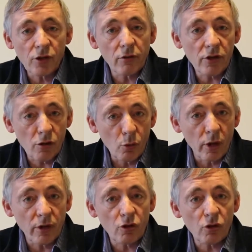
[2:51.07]
Christian
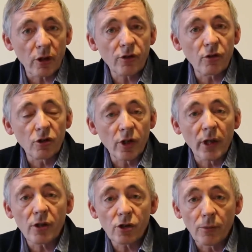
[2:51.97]
Workers Trust and
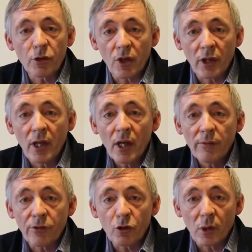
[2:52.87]
JHMT
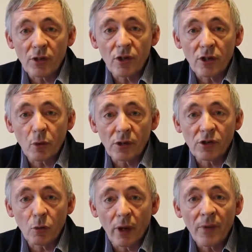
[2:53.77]
for
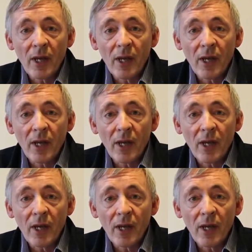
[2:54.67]
2021.